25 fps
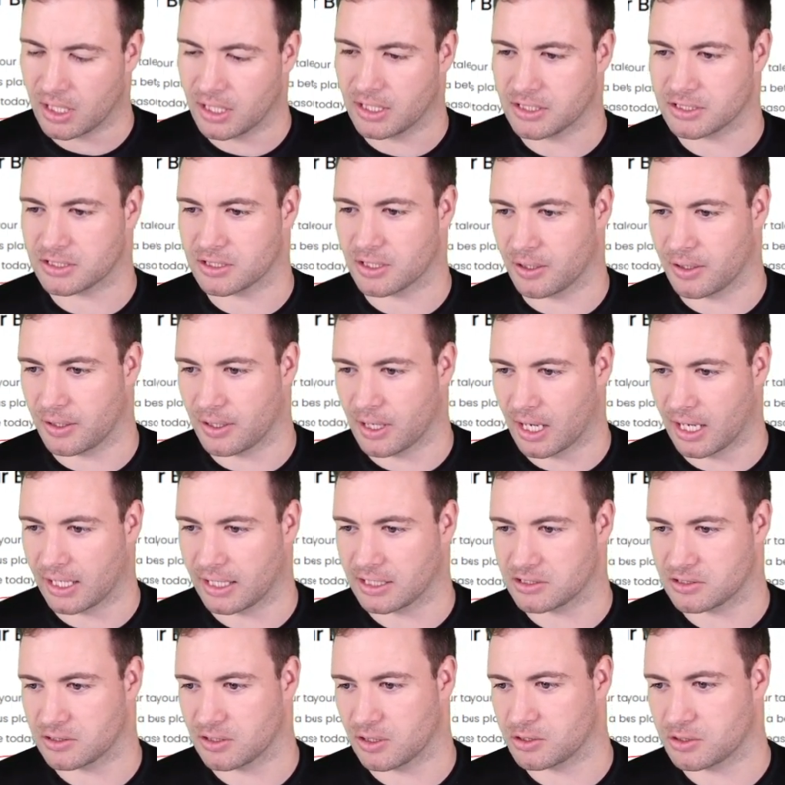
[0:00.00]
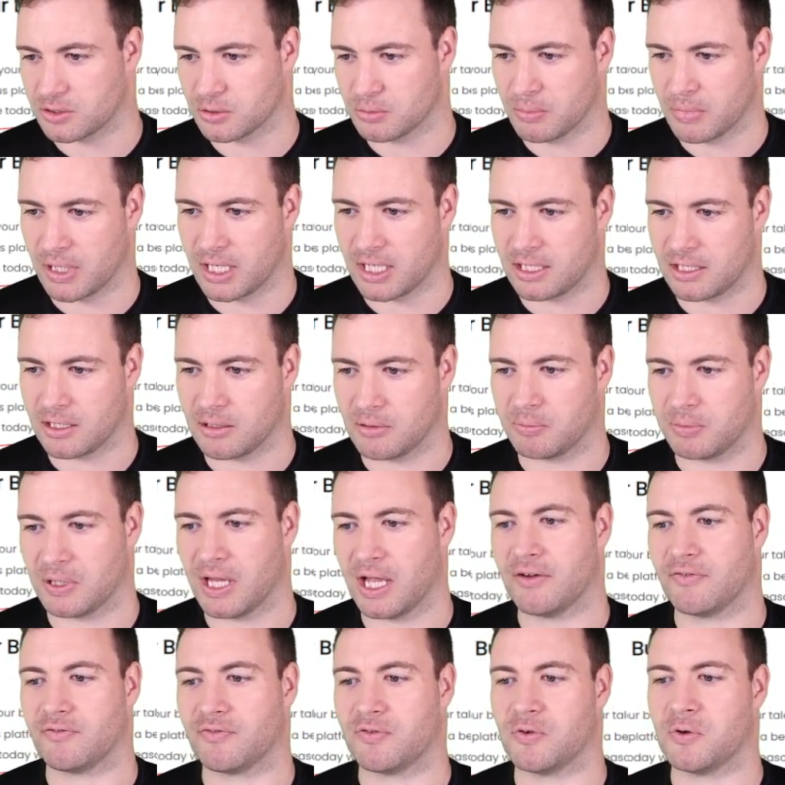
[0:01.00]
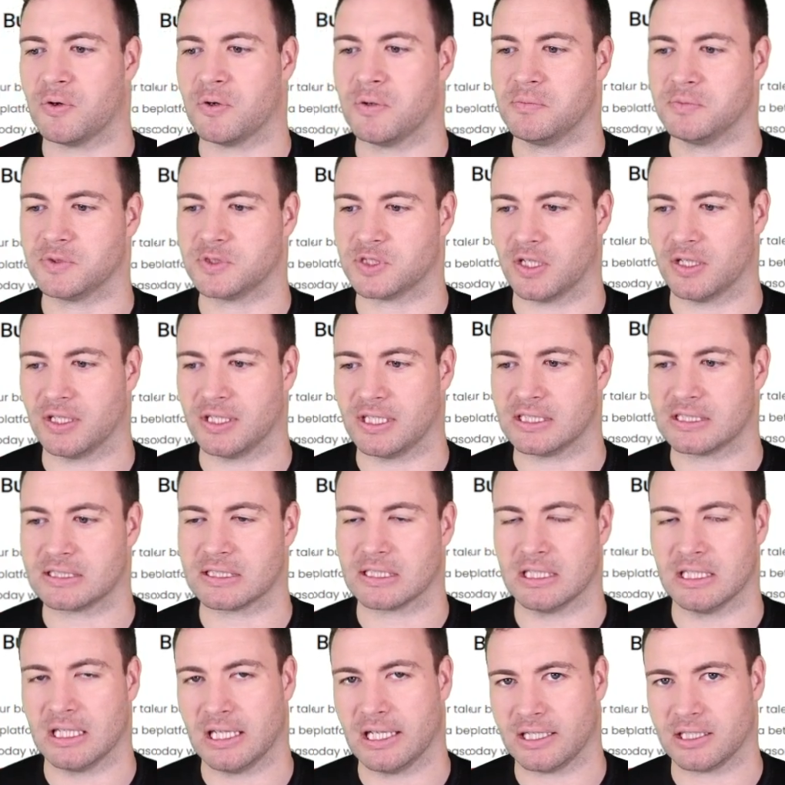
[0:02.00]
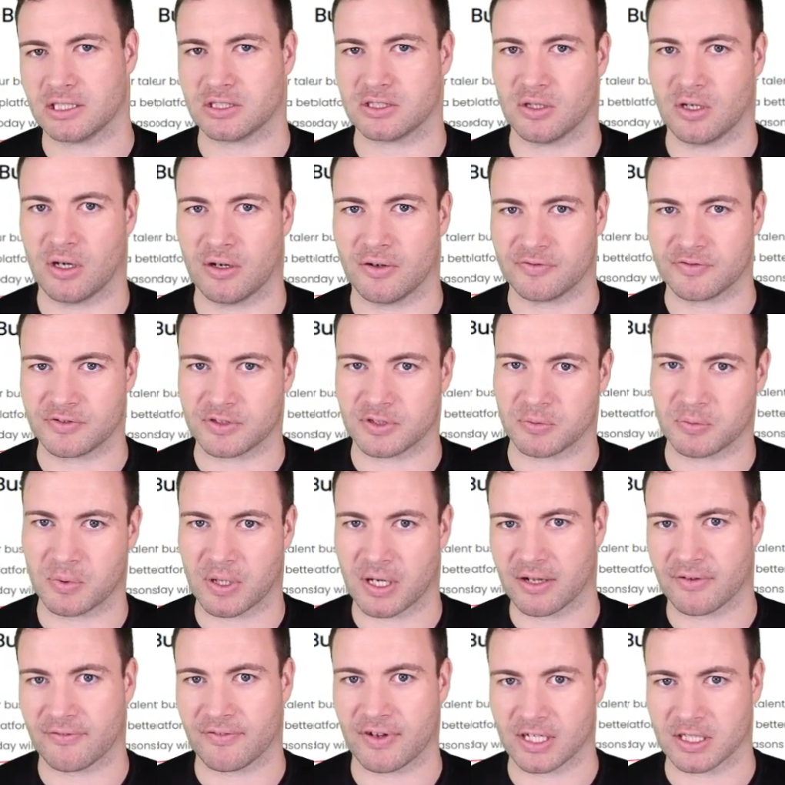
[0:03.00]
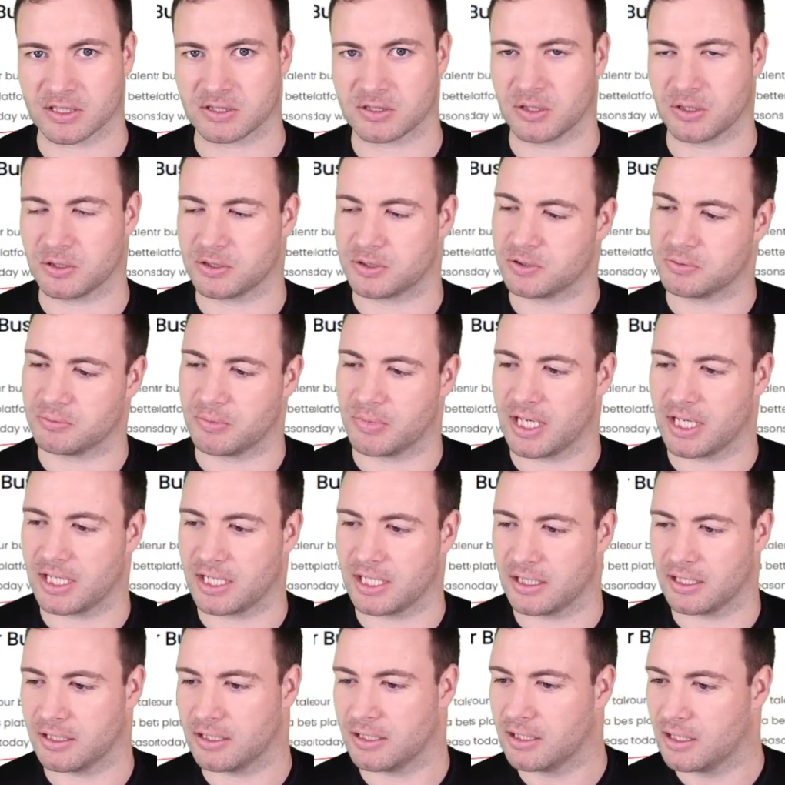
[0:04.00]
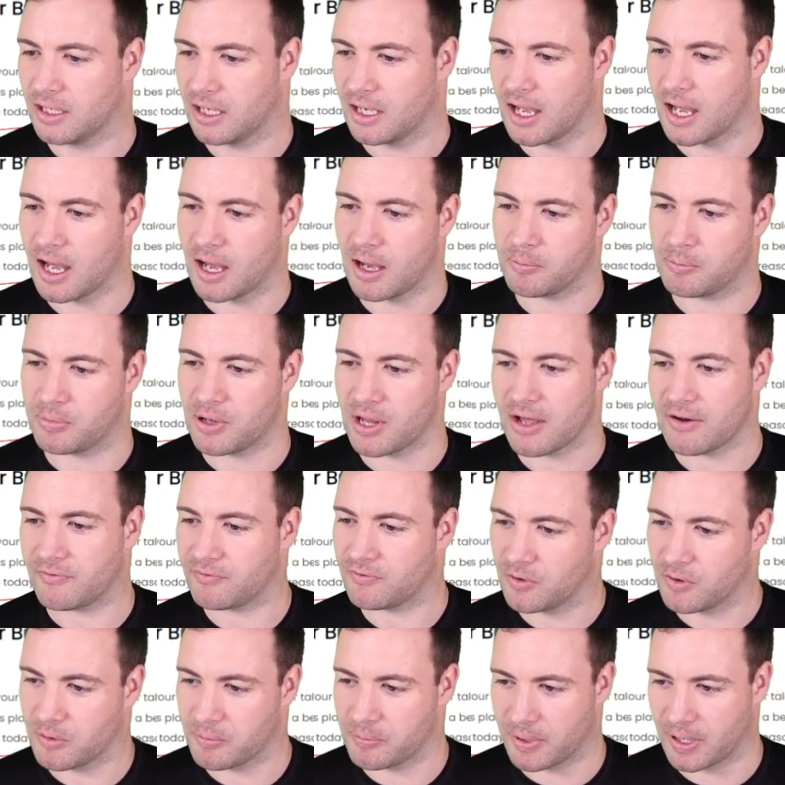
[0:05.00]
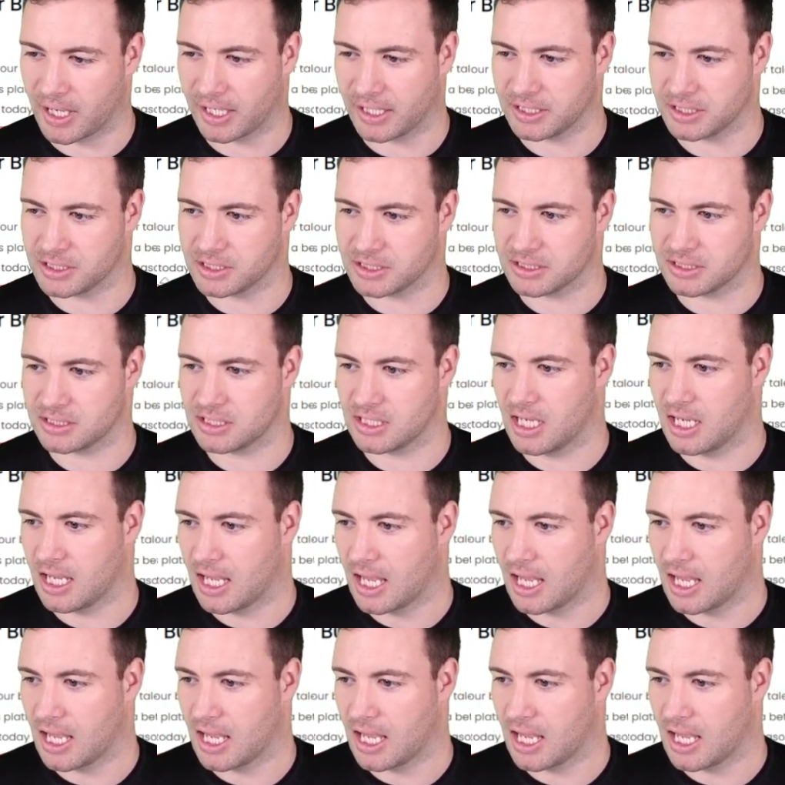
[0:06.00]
So a social media platform. So this links off to one of our social media platform pages.